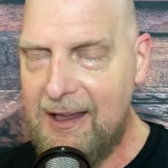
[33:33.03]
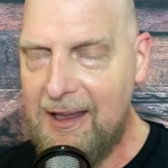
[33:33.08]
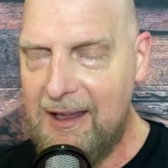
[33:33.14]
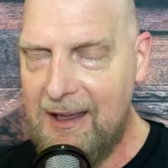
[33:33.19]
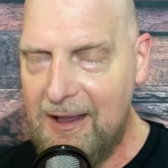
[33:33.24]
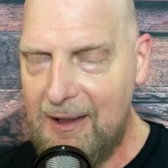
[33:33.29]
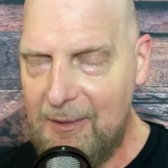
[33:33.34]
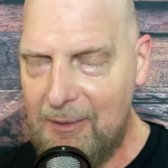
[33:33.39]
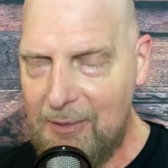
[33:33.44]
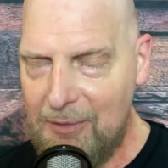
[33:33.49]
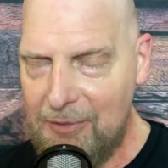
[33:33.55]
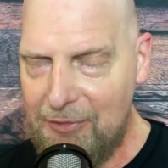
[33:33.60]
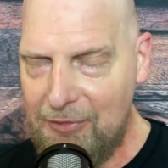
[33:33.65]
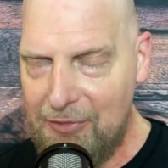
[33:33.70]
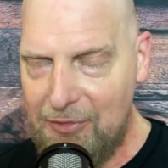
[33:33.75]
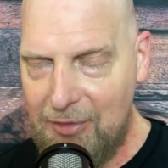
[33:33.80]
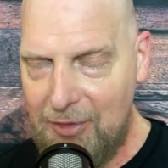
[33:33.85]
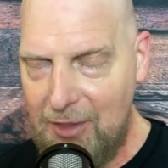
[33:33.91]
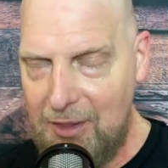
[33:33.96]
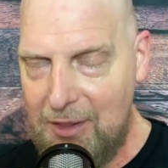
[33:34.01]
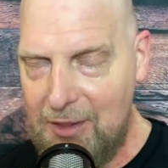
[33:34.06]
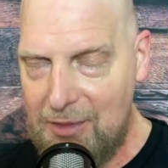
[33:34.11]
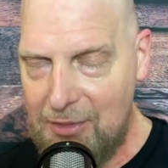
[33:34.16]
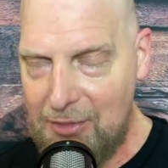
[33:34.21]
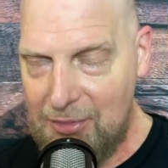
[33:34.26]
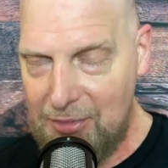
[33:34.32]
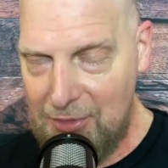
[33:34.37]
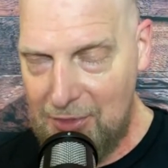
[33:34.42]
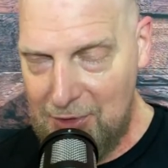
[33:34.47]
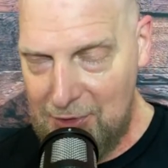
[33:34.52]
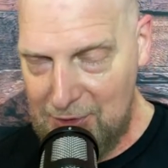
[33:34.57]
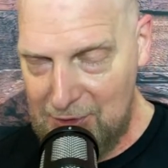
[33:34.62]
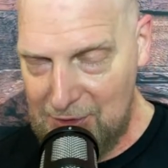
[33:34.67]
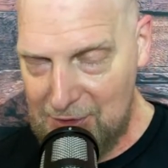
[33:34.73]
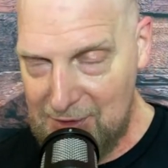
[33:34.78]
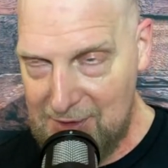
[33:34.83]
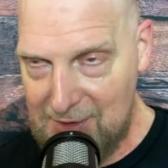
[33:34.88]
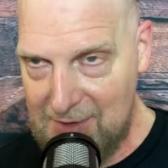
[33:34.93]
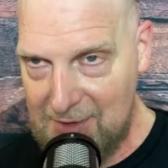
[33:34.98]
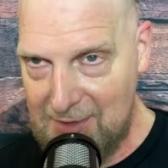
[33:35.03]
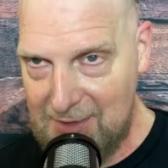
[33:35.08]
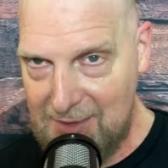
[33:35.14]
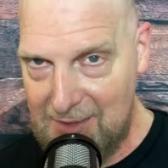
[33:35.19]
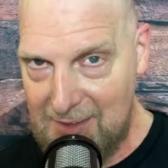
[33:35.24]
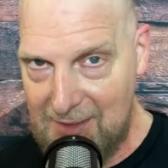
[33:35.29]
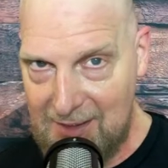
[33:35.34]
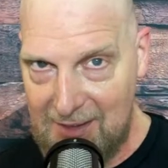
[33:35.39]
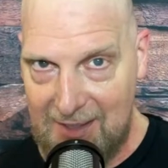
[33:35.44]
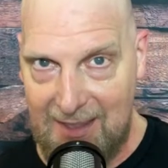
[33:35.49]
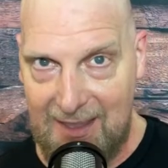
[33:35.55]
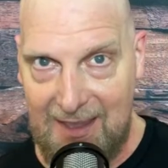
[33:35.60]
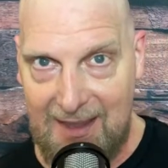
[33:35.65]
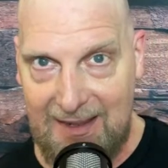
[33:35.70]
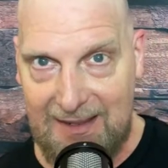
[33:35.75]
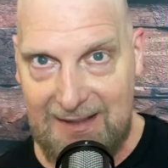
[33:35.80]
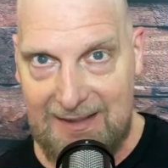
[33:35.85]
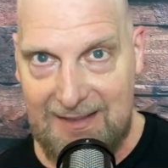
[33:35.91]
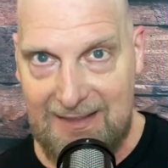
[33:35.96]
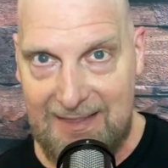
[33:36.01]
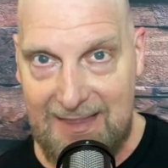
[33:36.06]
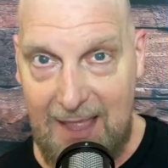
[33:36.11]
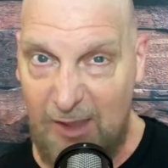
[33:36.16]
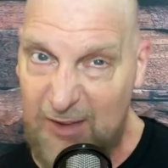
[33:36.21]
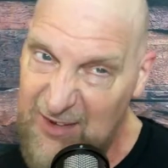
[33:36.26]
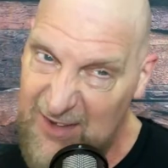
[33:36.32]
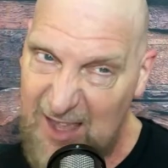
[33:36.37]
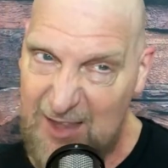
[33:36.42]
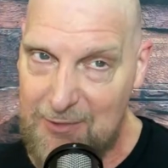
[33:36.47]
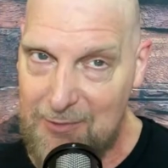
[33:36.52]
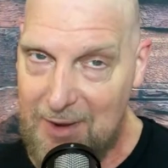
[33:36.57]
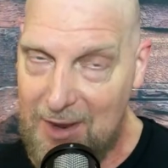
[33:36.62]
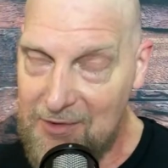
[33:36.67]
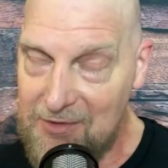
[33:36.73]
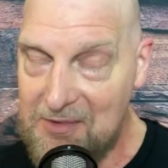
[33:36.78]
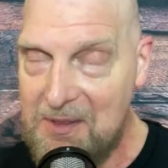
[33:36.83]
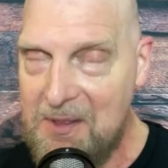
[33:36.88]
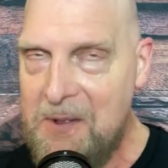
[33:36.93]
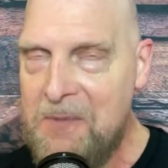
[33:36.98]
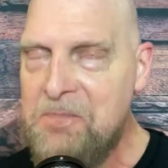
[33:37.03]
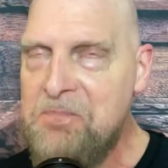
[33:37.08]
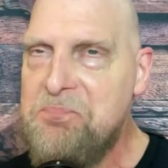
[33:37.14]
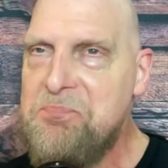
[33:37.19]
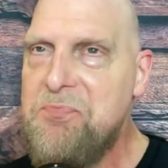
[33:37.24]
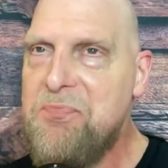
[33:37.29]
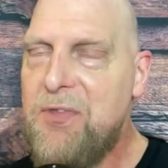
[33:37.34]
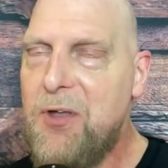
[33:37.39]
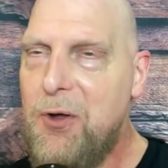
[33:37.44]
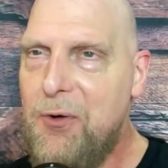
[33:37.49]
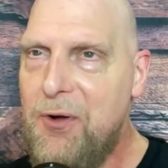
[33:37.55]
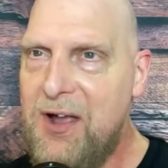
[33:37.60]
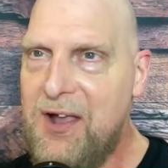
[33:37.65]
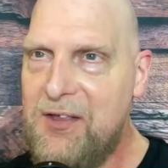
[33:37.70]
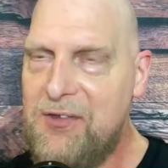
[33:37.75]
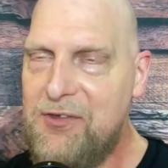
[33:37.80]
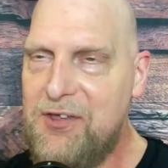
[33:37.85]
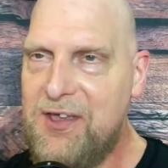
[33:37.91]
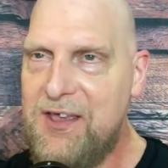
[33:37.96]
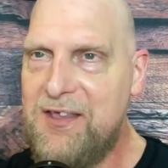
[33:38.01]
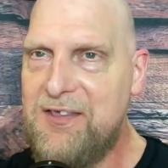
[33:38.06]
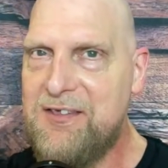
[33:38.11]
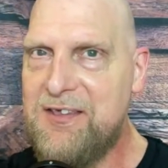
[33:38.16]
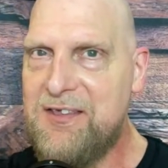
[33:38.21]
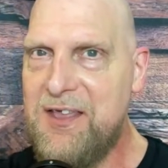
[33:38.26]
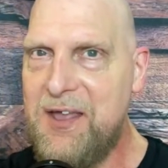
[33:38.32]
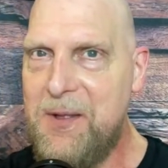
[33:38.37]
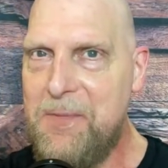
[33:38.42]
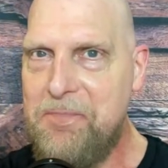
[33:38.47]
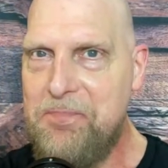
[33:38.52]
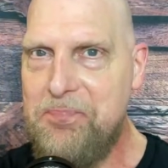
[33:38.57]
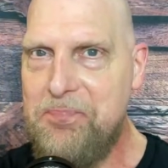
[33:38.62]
I'll see you soon. Okay, that was exaggeration. Alright, cheers, good night.